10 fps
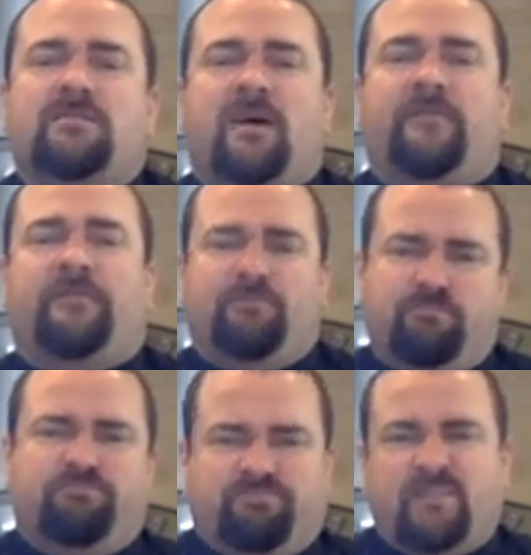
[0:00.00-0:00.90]
enough
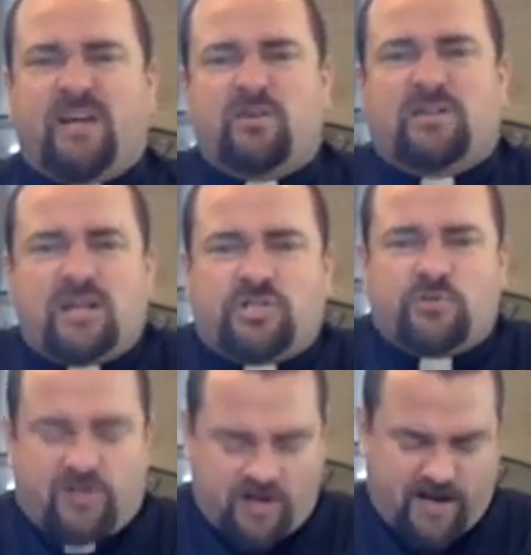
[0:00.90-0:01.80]
that you can touch it
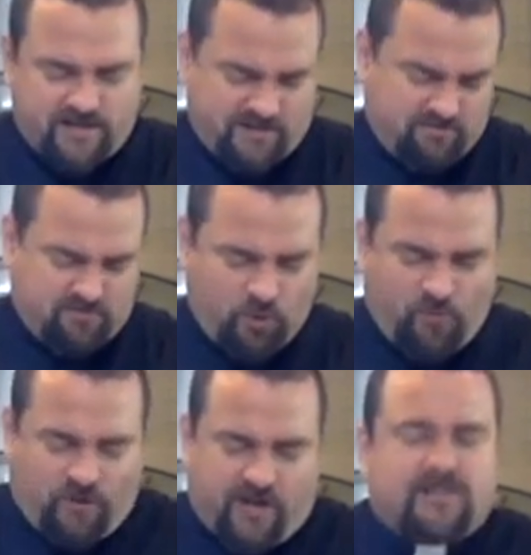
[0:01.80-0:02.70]
with your hands, go
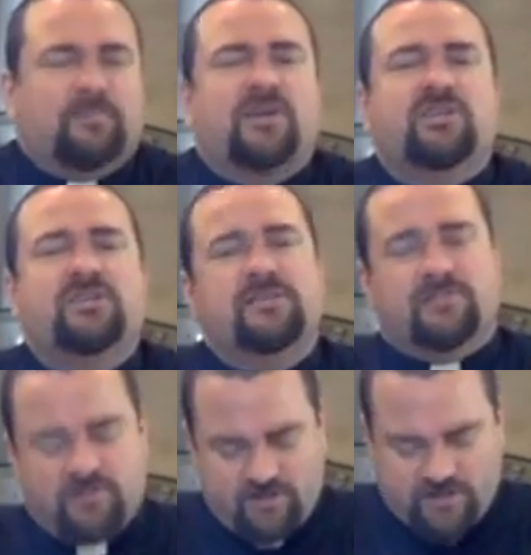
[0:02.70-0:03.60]
for it. It's much easier
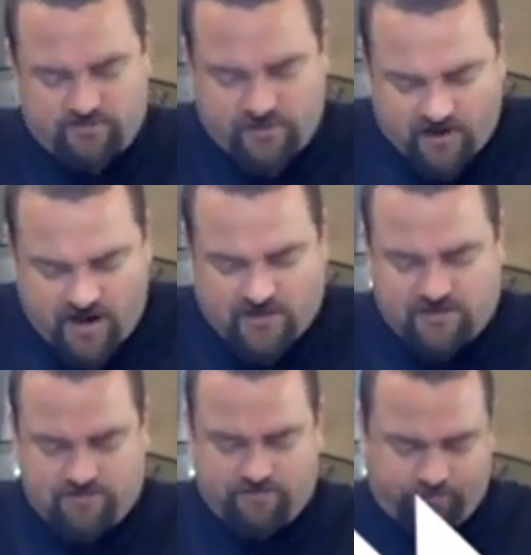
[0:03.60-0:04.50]
to do this with your hands.